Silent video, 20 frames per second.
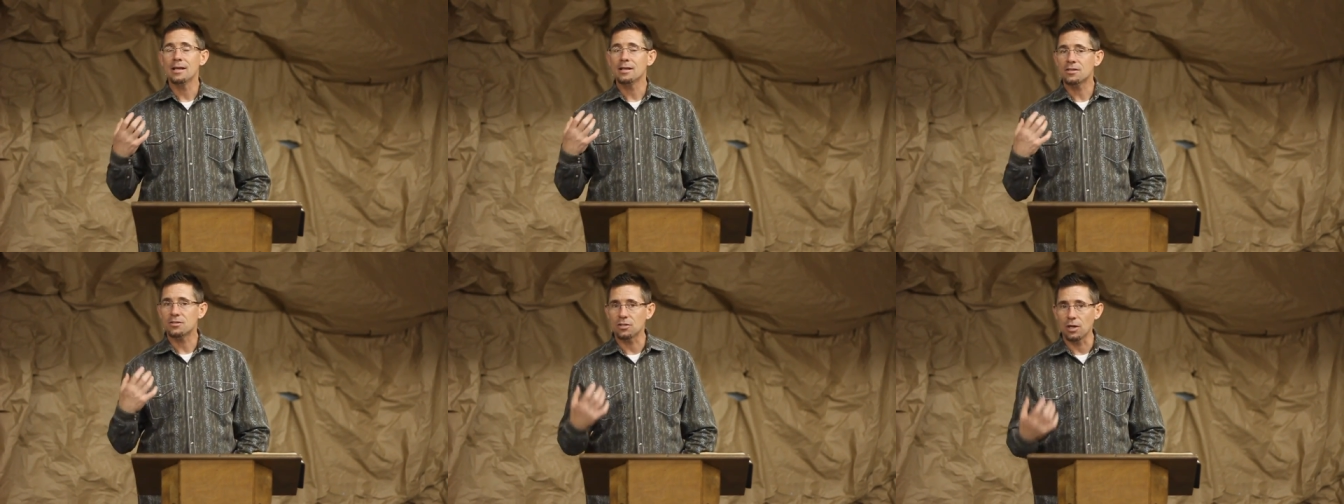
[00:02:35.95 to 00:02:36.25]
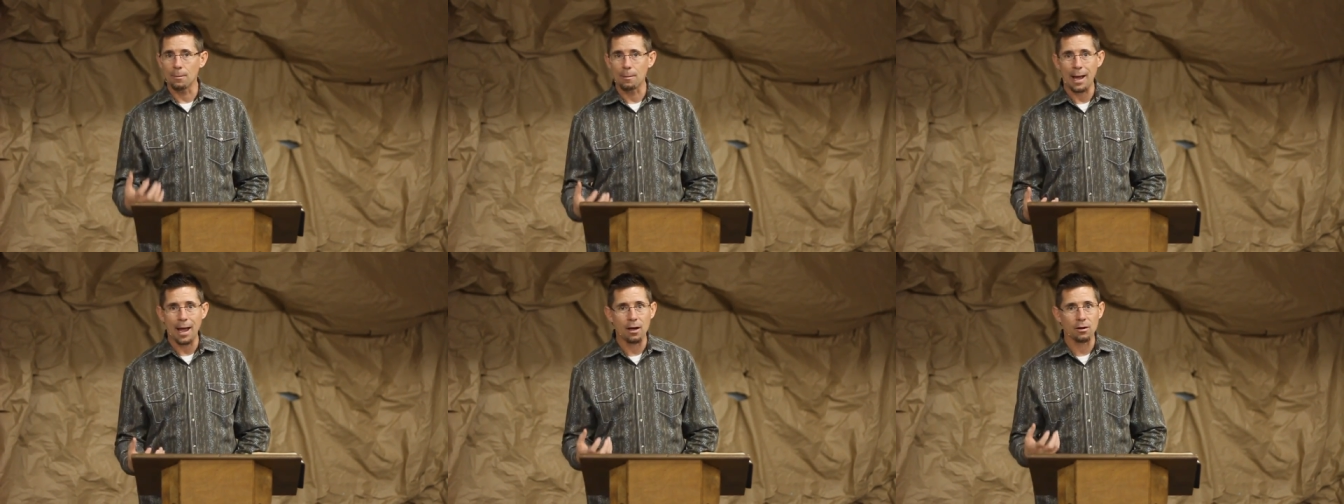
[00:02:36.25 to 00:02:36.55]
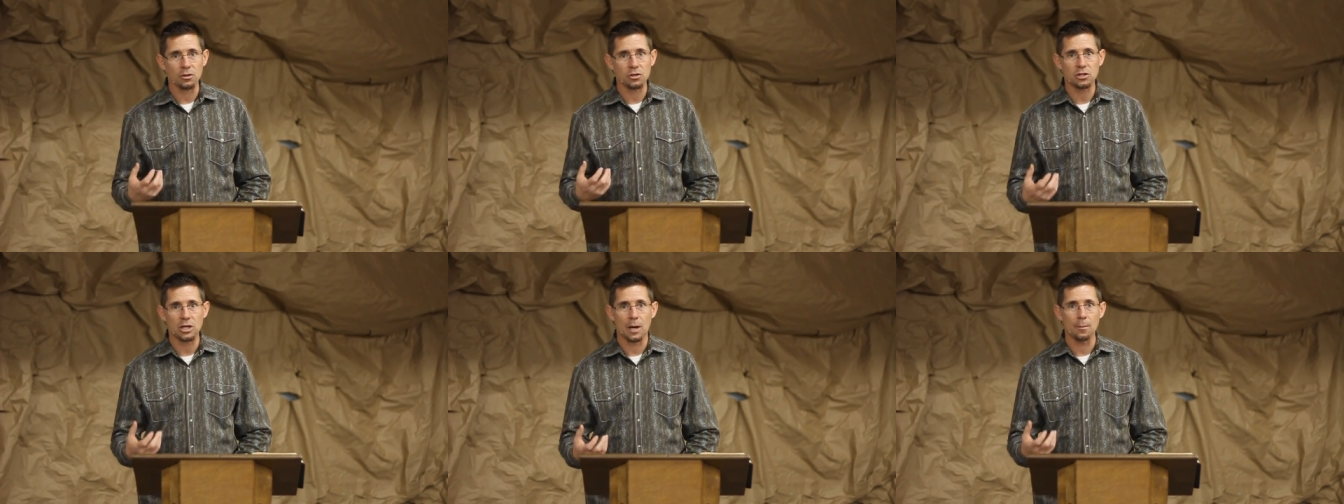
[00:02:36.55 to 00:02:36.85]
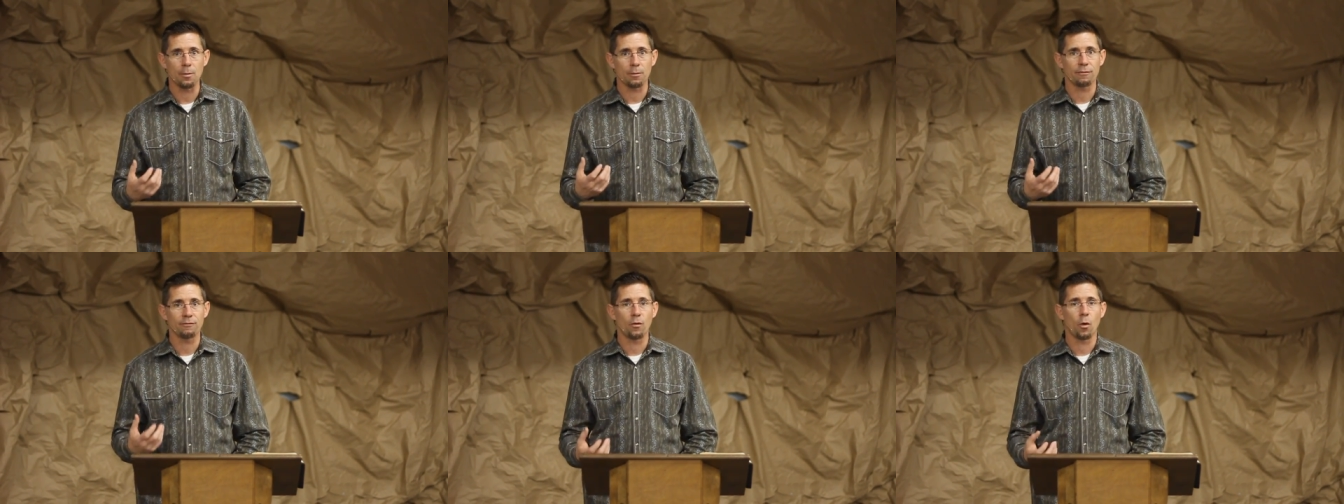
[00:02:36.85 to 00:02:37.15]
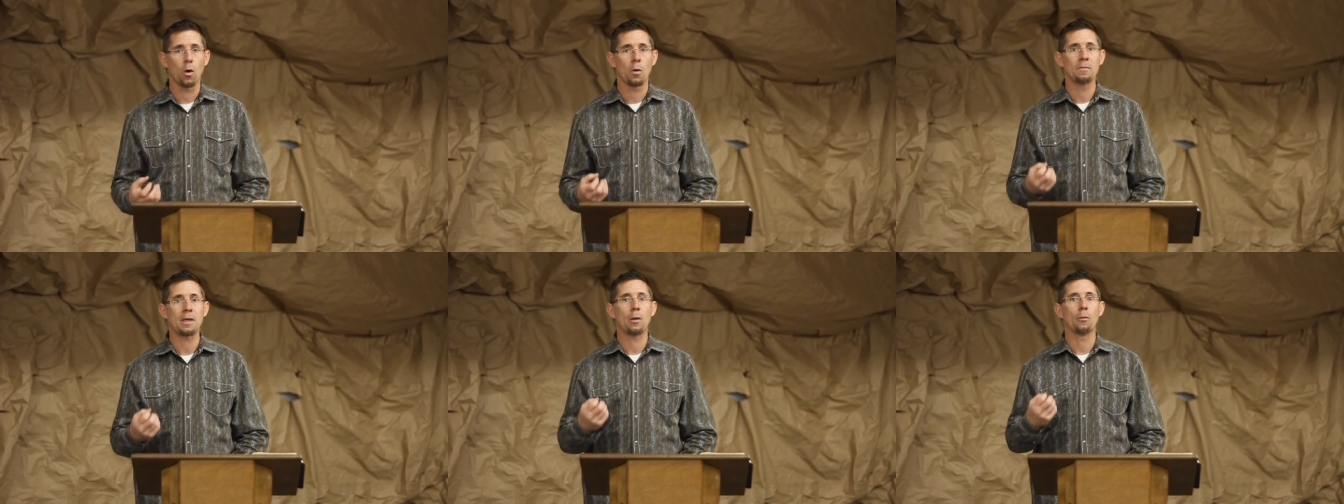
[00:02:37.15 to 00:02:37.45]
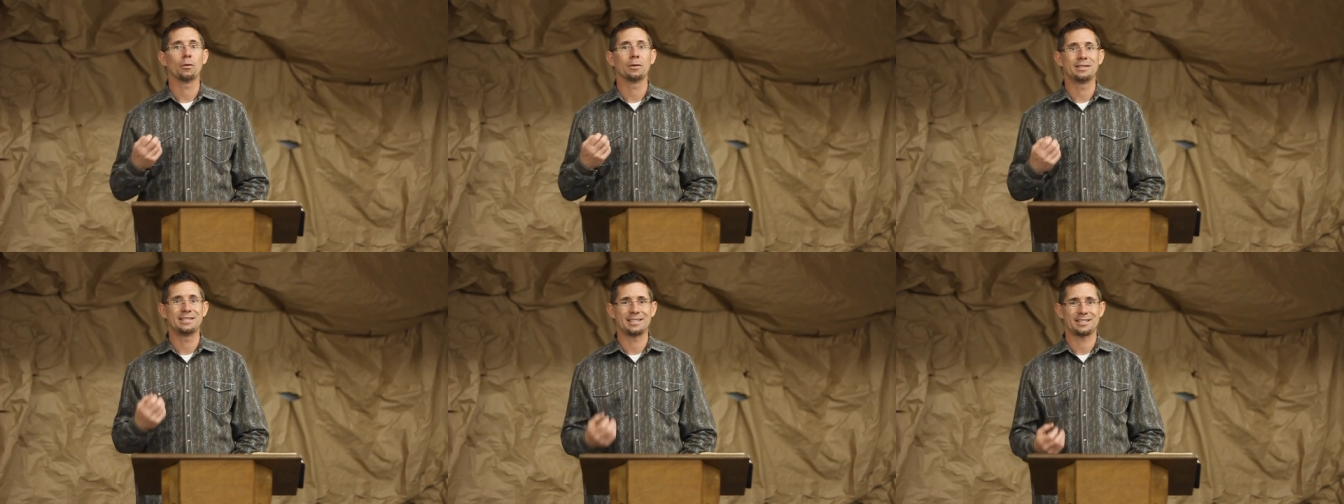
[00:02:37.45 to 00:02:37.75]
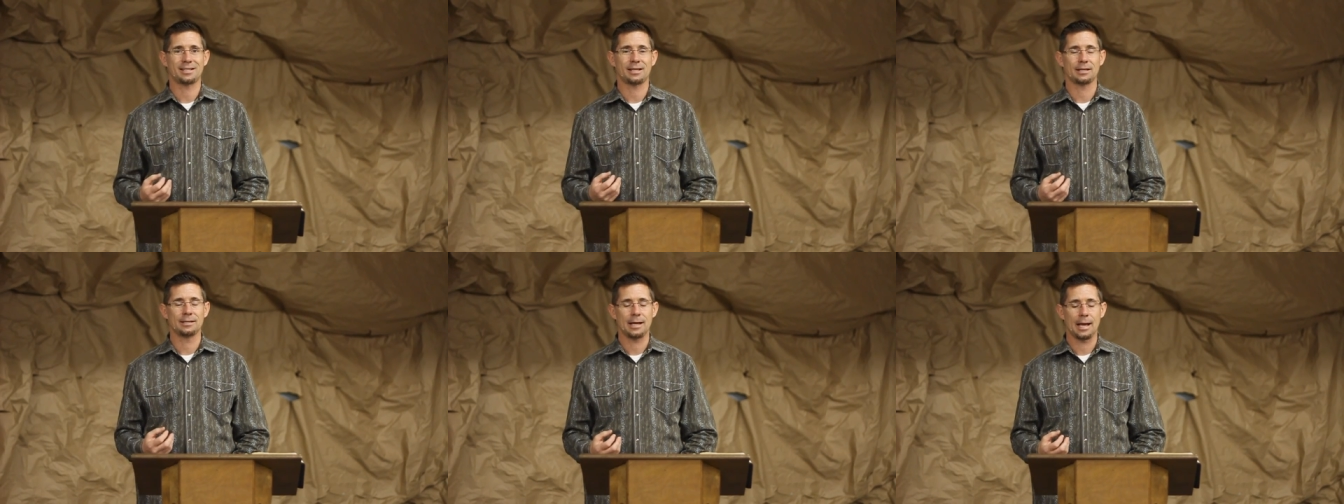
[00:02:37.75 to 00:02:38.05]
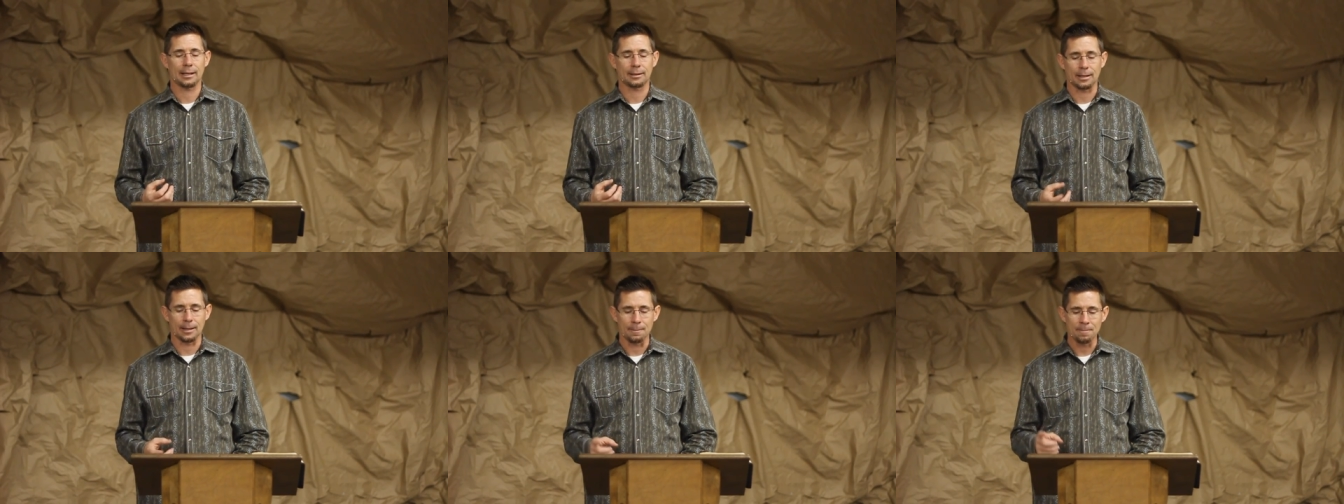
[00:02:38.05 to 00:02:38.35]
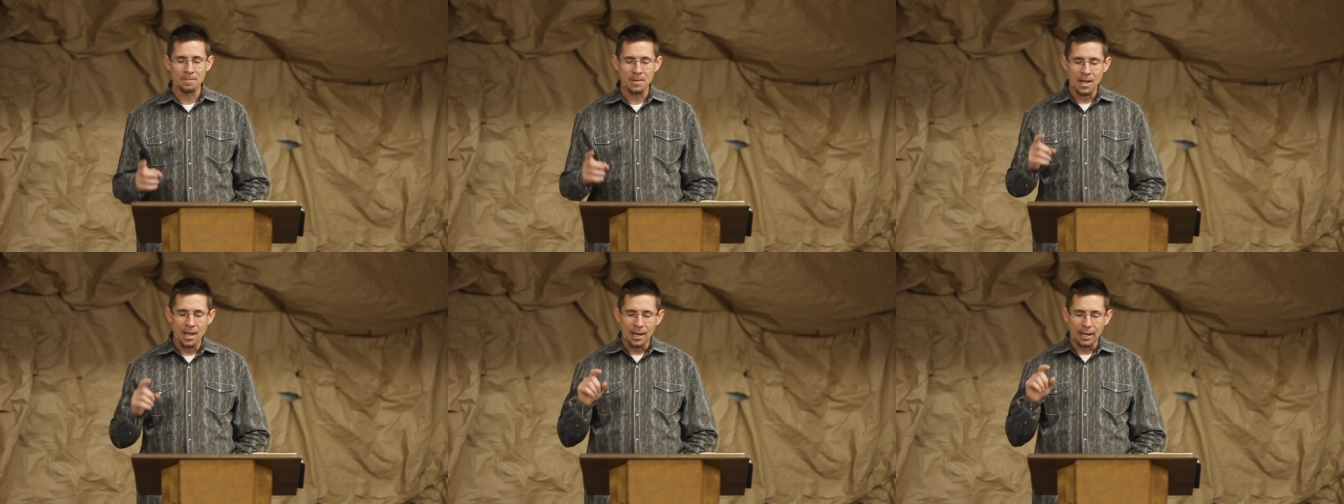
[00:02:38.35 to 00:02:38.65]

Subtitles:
Somehow, shape, or form, they were disconnected.